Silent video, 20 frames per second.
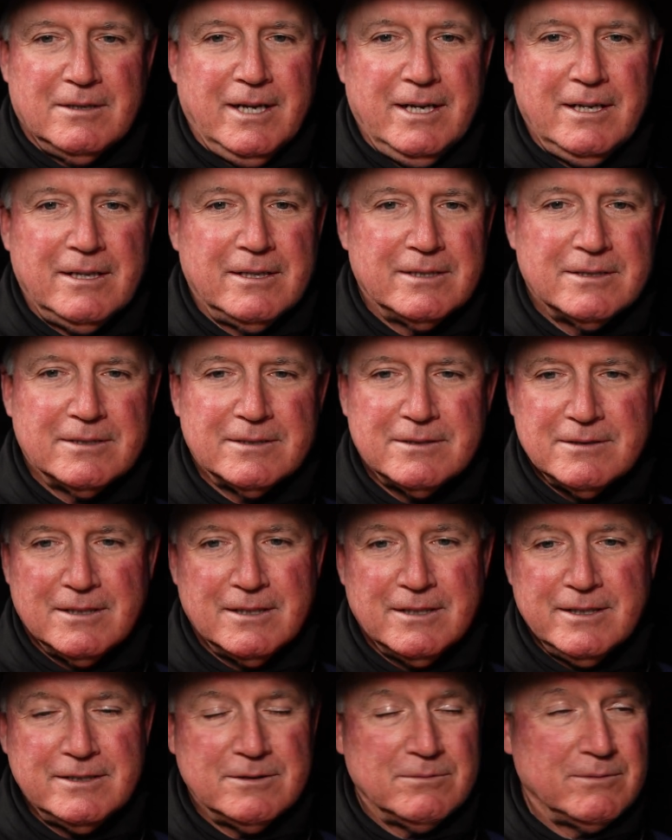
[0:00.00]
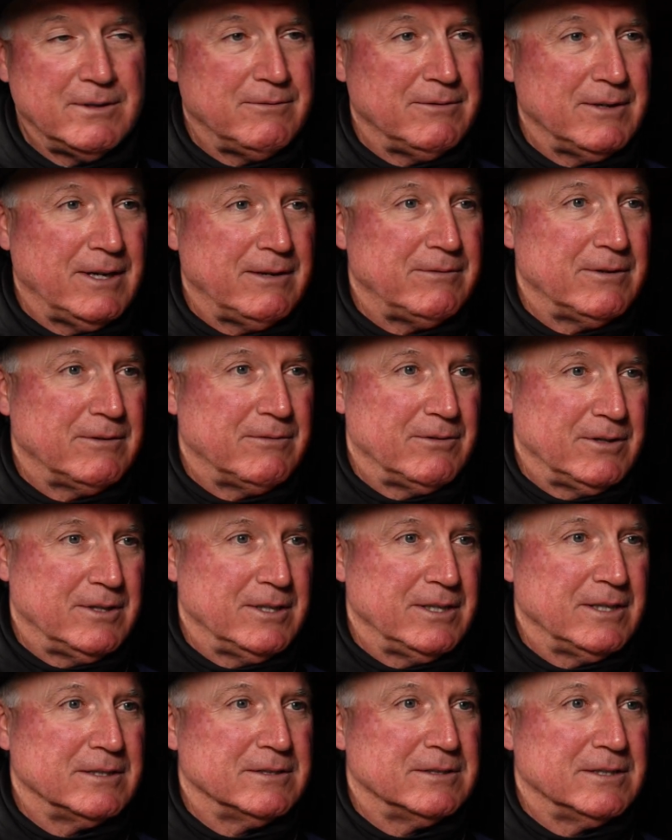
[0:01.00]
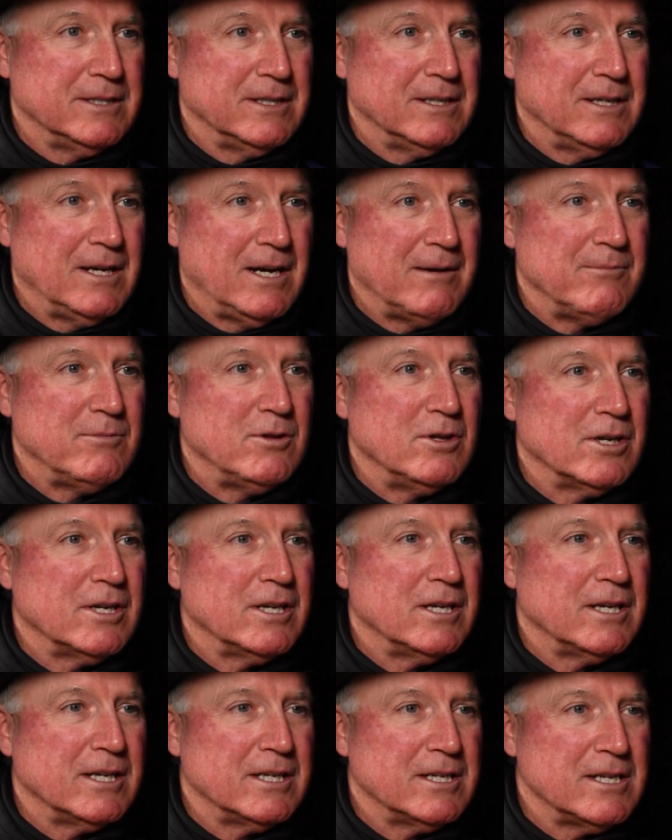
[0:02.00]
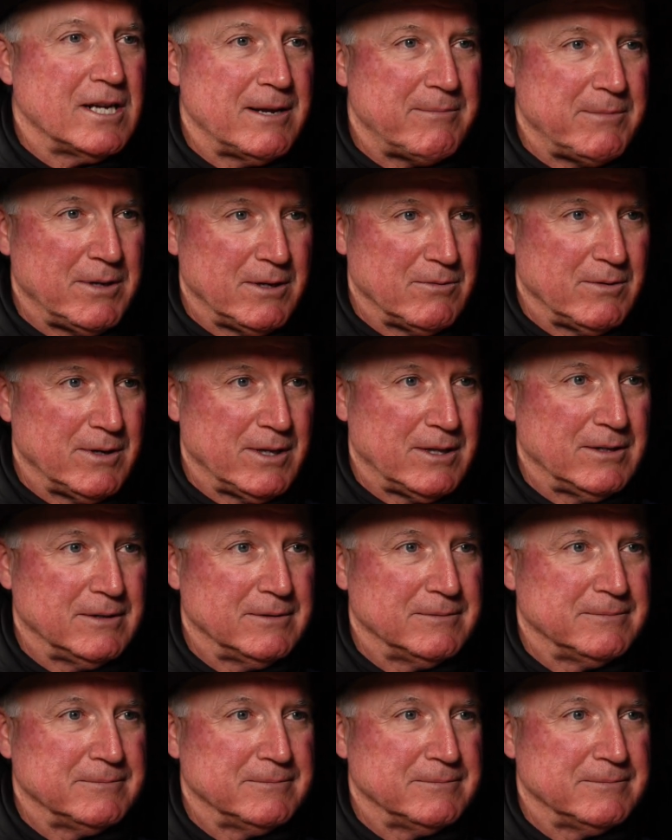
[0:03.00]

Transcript: I could list at least 25 different things that I'm looking at timing with.